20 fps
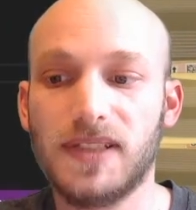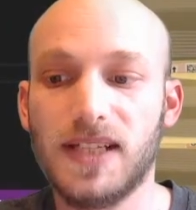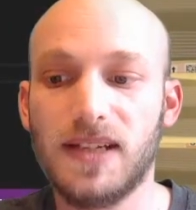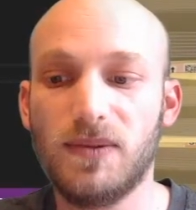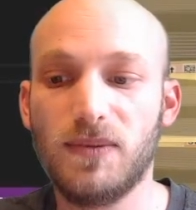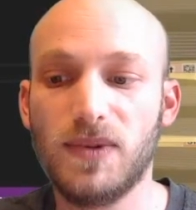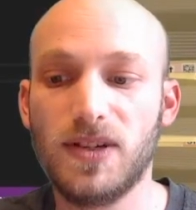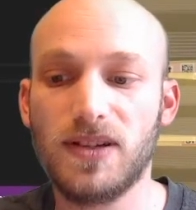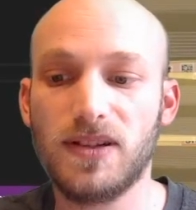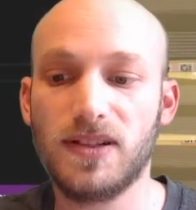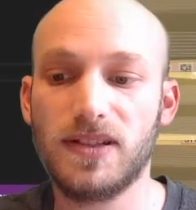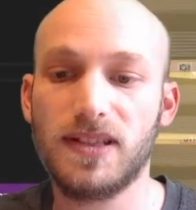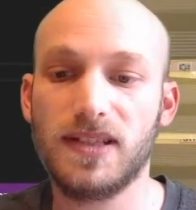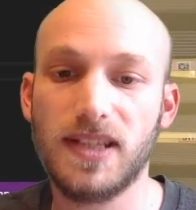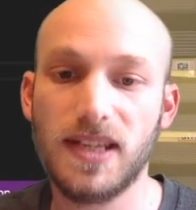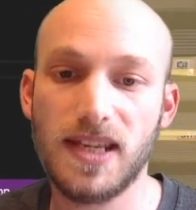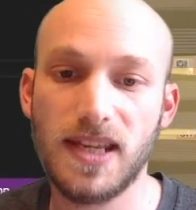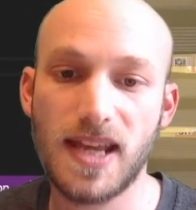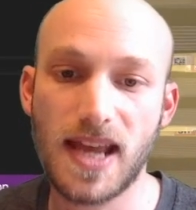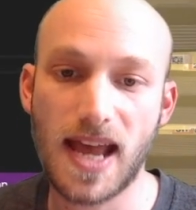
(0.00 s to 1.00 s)
And we should
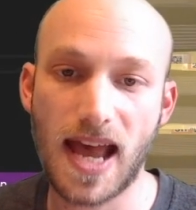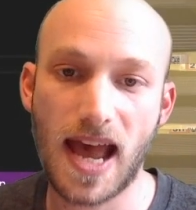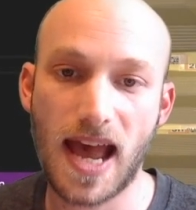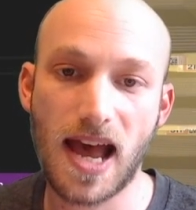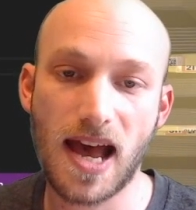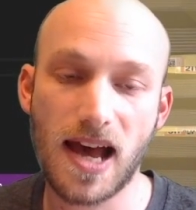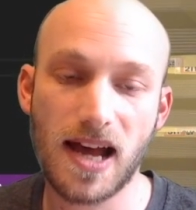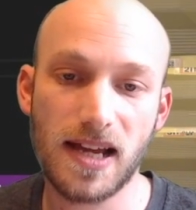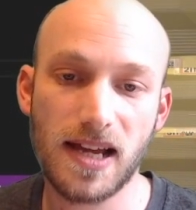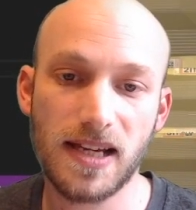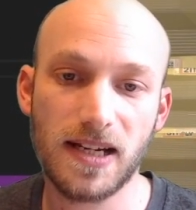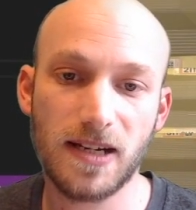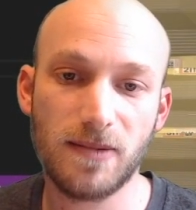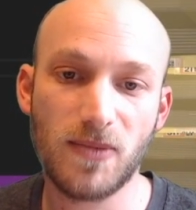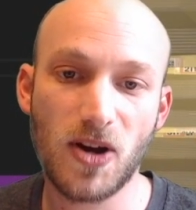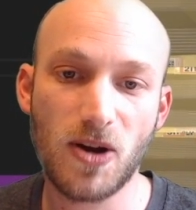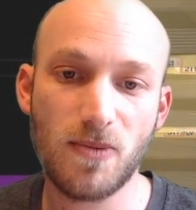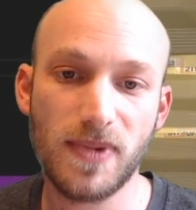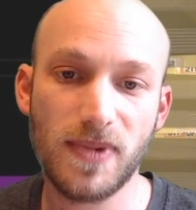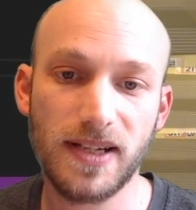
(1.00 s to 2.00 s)
see in a
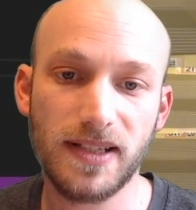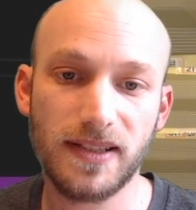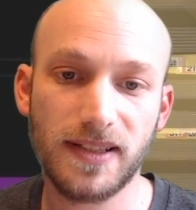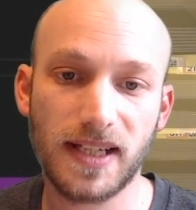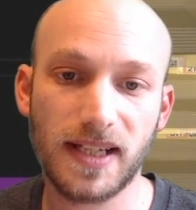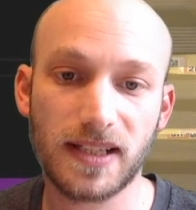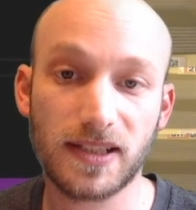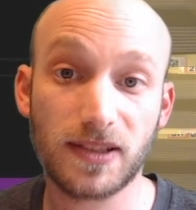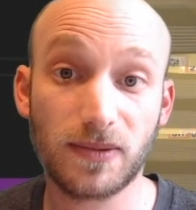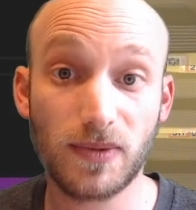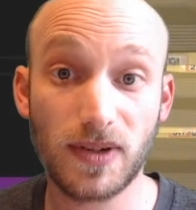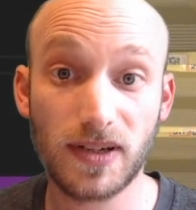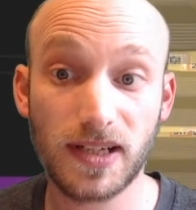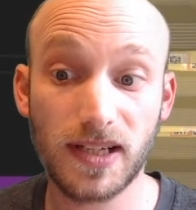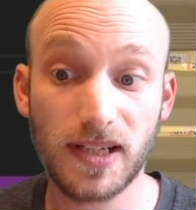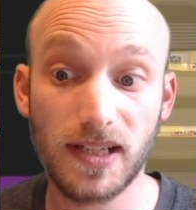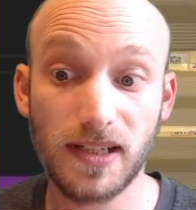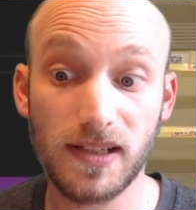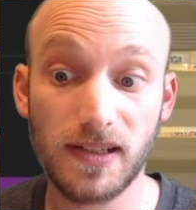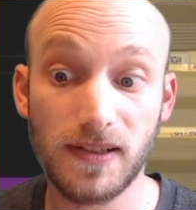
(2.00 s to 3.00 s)
moment that it's
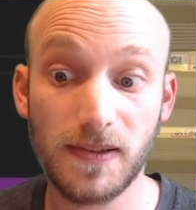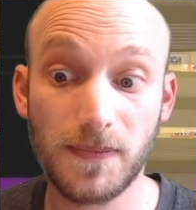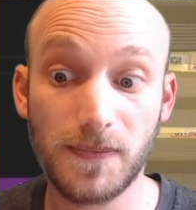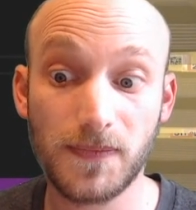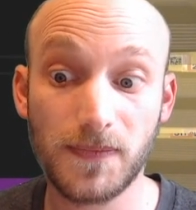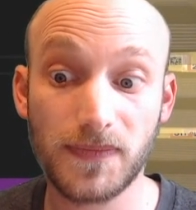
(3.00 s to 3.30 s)
working.